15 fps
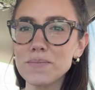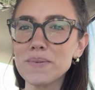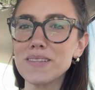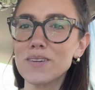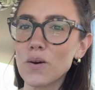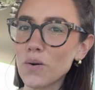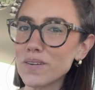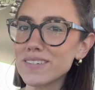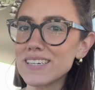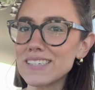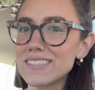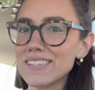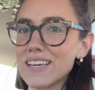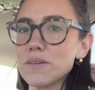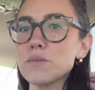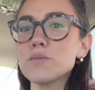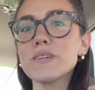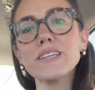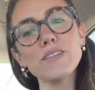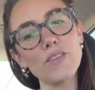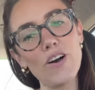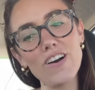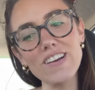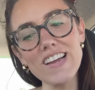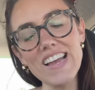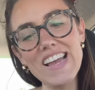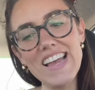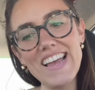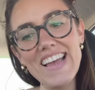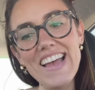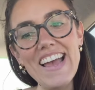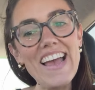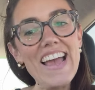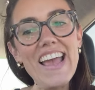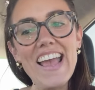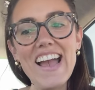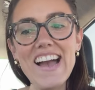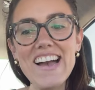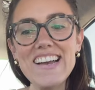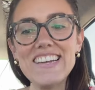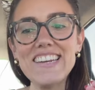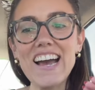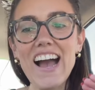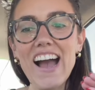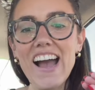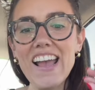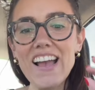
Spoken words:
but the cold cuts line was really long, and I